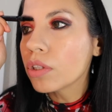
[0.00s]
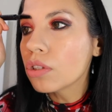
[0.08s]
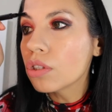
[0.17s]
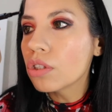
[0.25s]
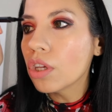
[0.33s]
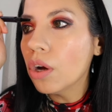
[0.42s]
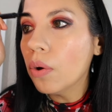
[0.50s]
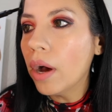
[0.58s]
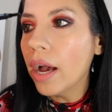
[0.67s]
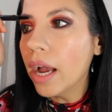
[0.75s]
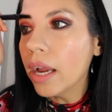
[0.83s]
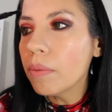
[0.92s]
So
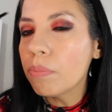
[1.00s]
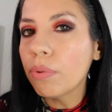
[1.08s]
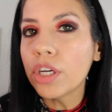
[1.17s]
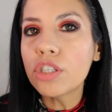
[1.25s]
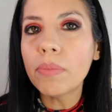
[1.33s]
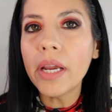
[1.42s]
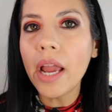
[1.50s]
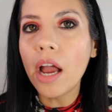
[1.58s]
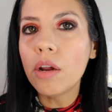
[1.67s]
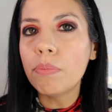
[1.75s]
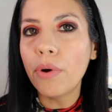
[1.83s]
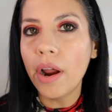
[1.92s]
I brush my
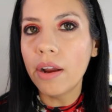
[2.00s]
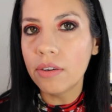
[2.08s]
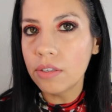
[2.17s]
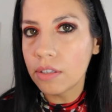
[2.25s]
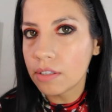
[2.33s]
eyebrow